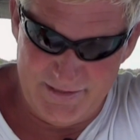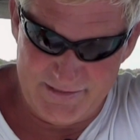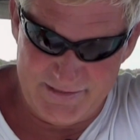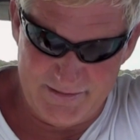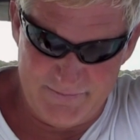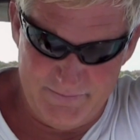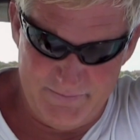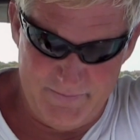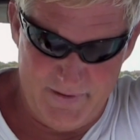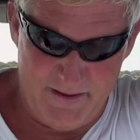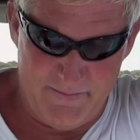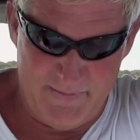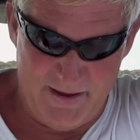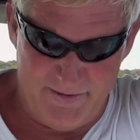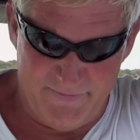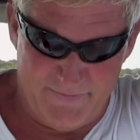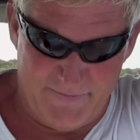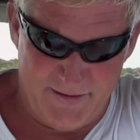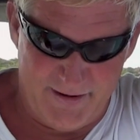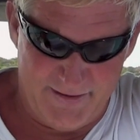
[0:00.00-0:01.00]
just being
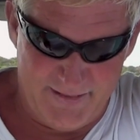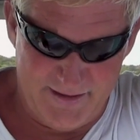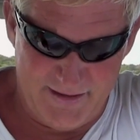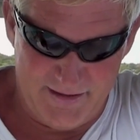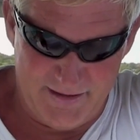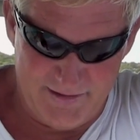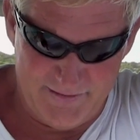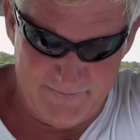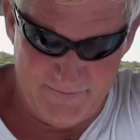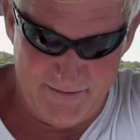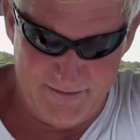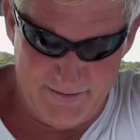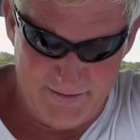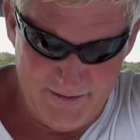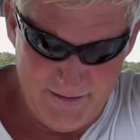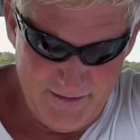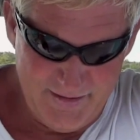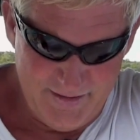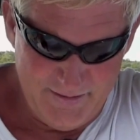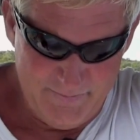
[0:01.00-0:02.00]
made fun of
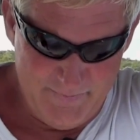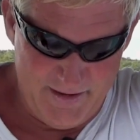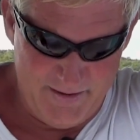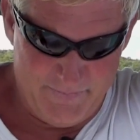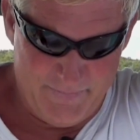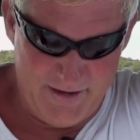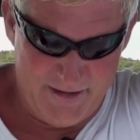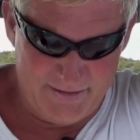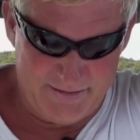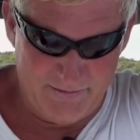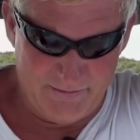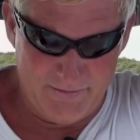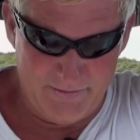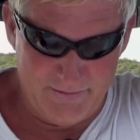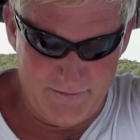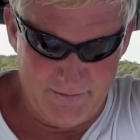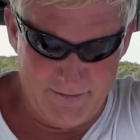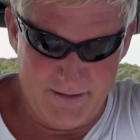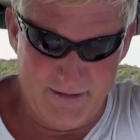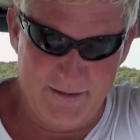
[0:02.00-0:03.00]
and being picked
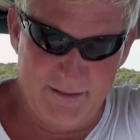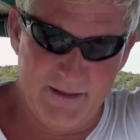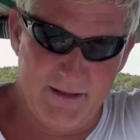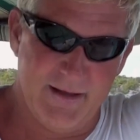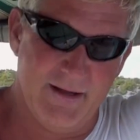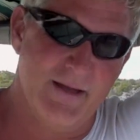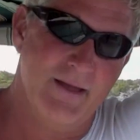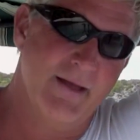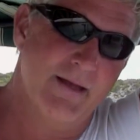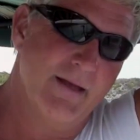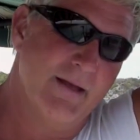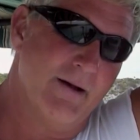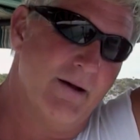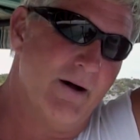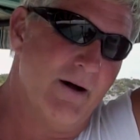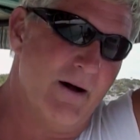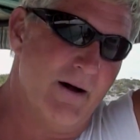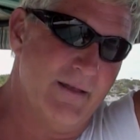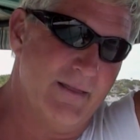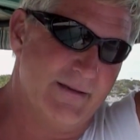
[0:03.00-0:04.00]
on and uh,
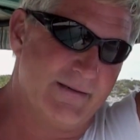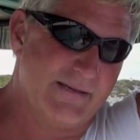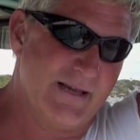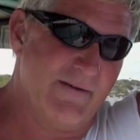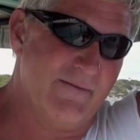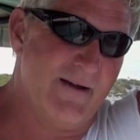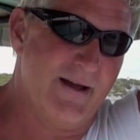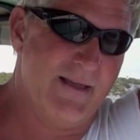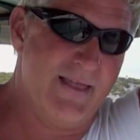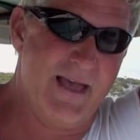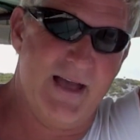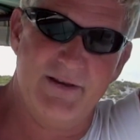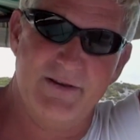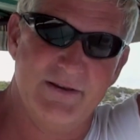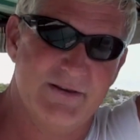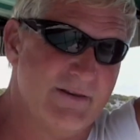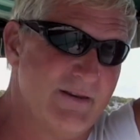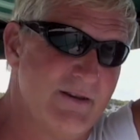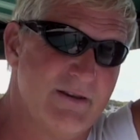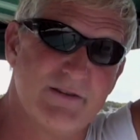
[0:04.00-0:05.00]
all this stuff like that.
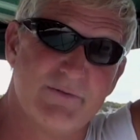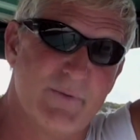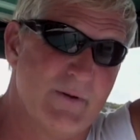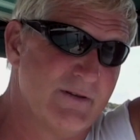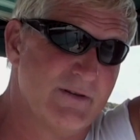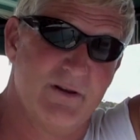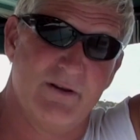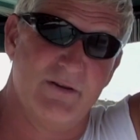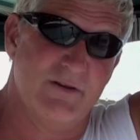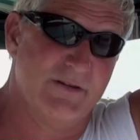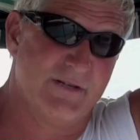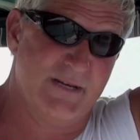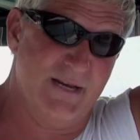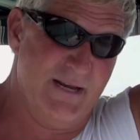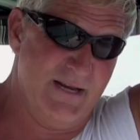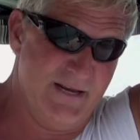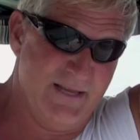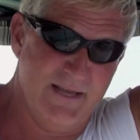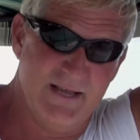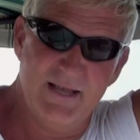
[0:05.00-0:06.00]
Just, it just wasn't a good
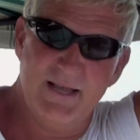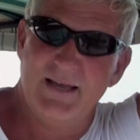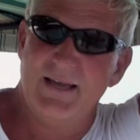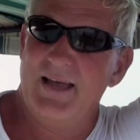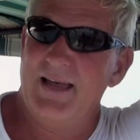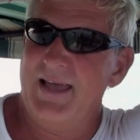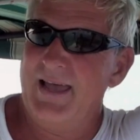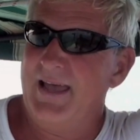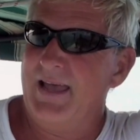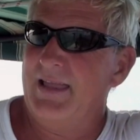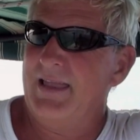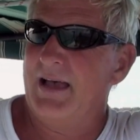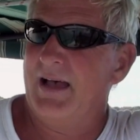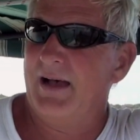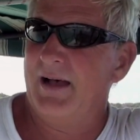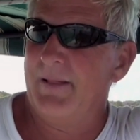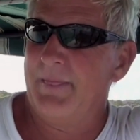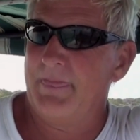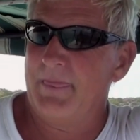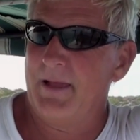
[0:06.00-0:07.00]
scene. And
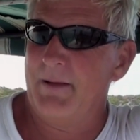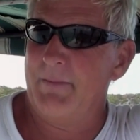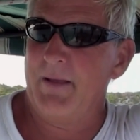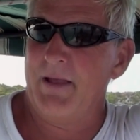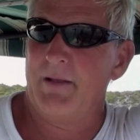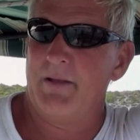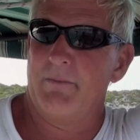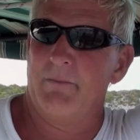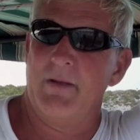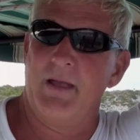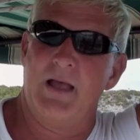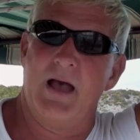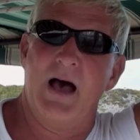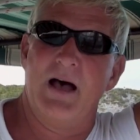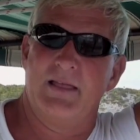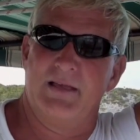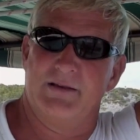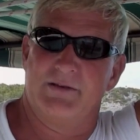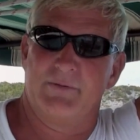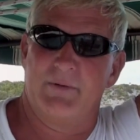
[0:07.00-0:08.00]
uh, to be
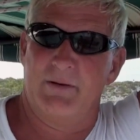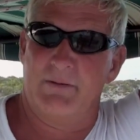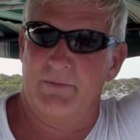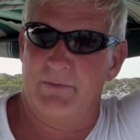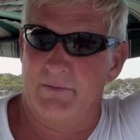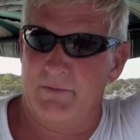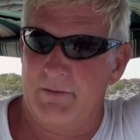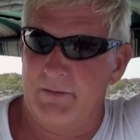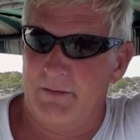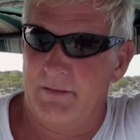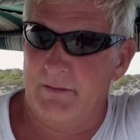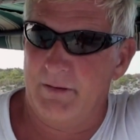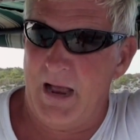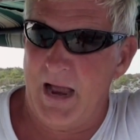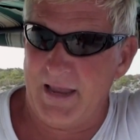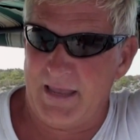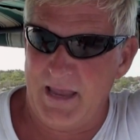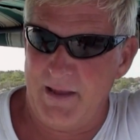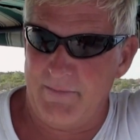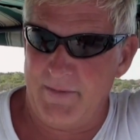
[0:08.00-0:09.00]
honest, when
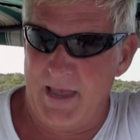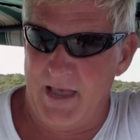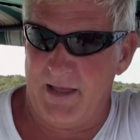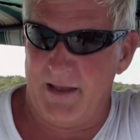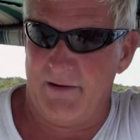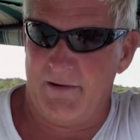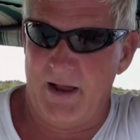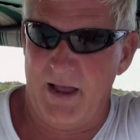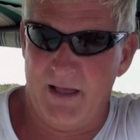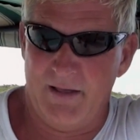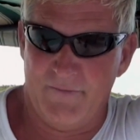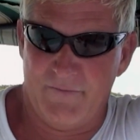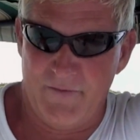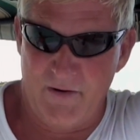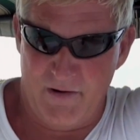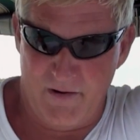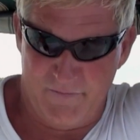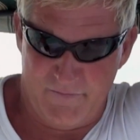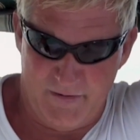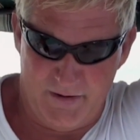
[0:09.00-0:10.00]
I came down here, I had
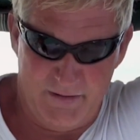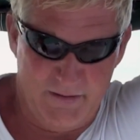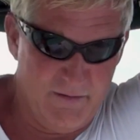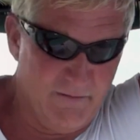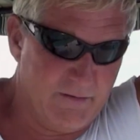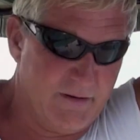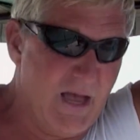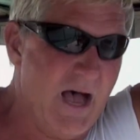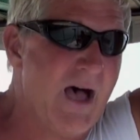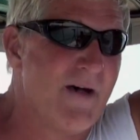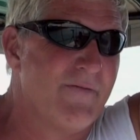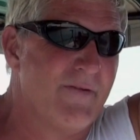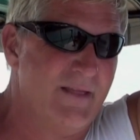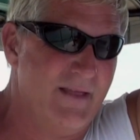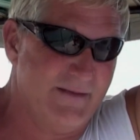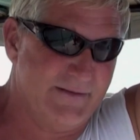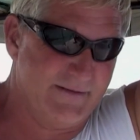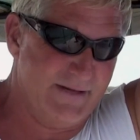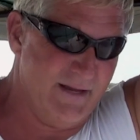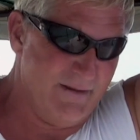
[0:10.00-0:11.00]
very, very little
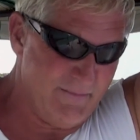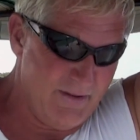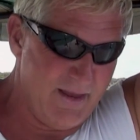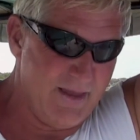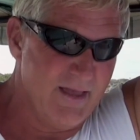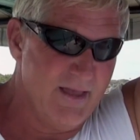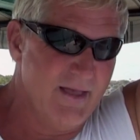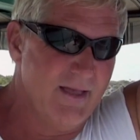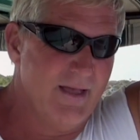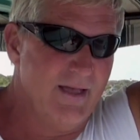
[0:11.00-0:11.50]
confidence in me.